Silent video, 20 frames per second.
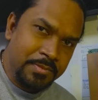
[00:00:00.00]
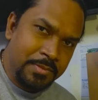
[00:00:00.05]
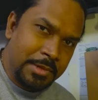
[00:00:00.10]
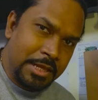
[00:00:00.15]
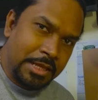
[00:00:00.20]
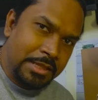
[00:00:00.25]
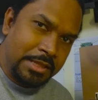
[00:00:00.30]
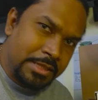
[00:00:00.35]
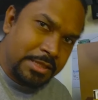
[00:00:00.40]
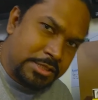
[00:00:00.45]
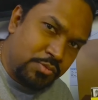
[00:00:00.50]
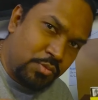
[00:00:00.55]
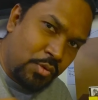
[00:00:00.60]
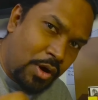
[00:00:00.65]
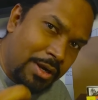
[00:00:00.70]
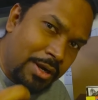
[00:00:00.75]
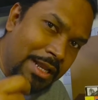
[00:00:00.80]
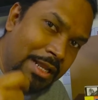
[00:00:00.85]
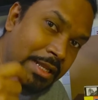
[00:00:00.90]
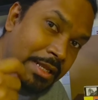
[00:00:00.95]
This is
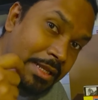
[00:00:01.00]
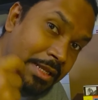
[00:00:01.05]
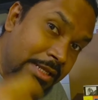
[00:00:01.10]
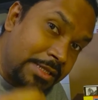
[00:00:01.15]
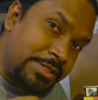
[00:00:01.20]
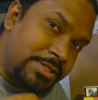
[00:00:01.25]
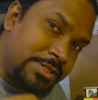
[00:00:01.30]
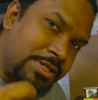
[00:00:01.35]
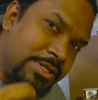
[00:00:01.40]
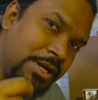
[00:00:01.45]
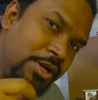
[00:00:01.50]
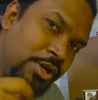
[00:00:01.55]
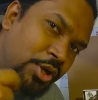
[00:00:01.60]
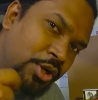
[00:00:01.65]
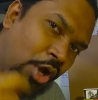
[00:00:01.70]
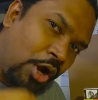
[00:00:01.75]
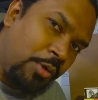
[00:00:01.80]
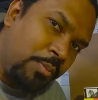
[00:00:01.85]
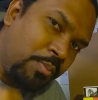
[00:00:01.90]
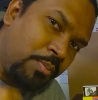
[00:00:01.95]
what
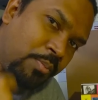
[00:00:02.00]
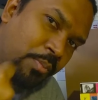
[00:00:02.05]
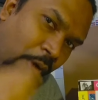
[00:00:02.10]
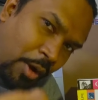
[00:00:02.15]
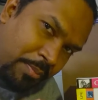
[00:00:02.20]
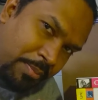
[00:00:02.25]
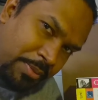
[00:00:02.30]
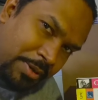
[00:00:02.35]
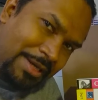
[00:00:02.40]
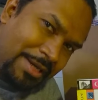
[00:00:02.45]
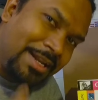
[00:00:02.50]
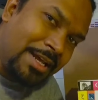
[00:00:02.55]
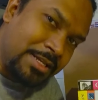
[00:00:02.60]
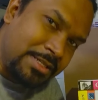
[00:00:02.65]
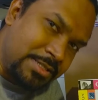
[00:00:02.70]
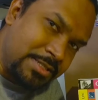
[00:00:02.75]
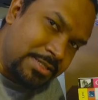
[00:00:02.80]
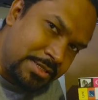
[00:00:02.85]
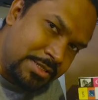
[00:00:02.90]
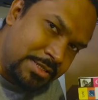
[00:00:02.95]
list.pop
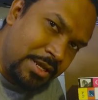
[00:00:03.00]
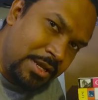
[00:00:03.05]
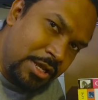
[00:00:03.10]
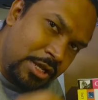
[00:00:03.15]
does.